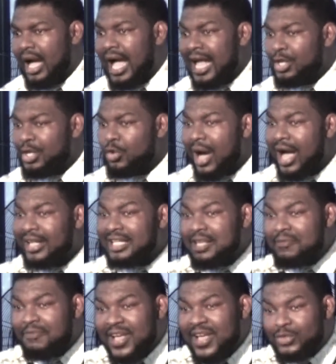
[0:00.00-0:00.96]
And you are
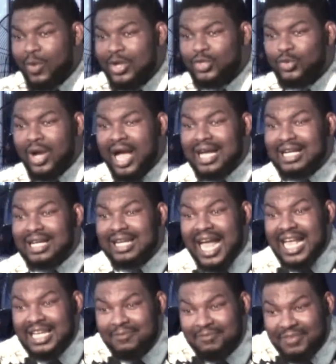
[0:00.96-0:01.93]
the first one to go and
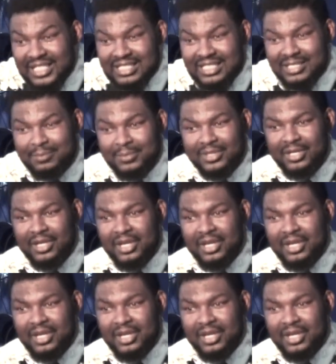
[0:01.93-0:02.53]
cry the victim.